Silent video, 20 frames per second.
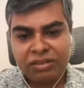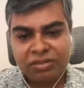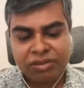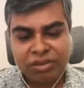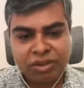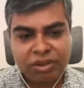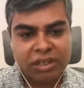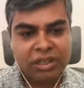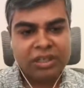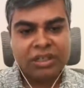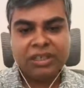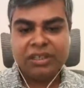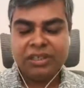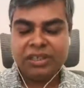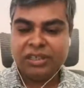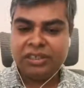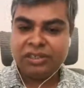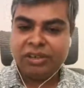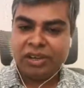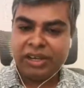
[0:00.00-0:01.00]
So
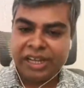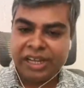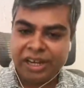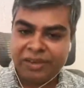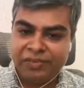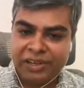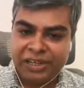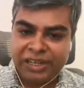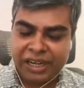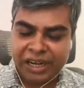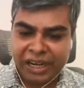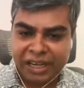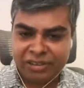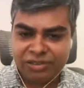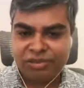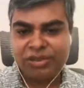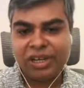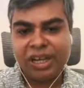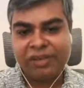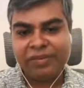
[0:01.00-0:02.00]
your air filter has
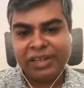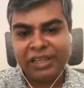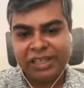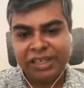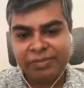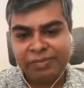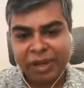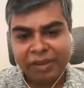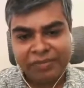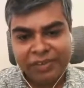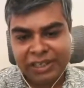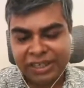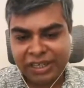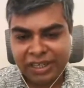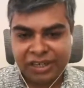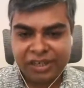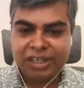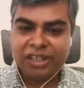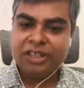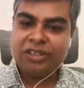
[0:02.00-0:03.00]
to have an HEPA
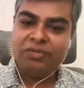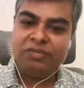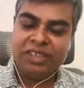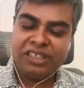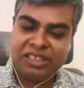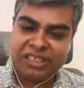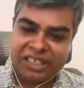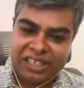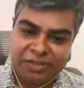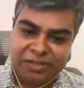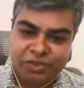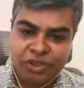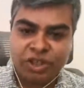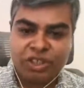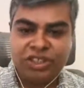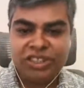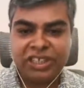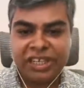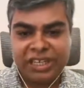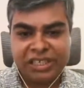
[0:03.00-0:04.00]
filter which keeps
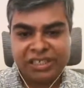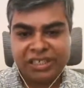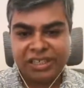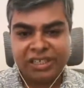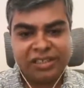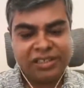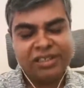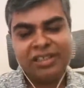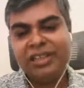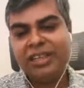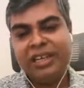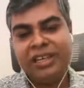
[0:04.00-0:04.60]
on changing.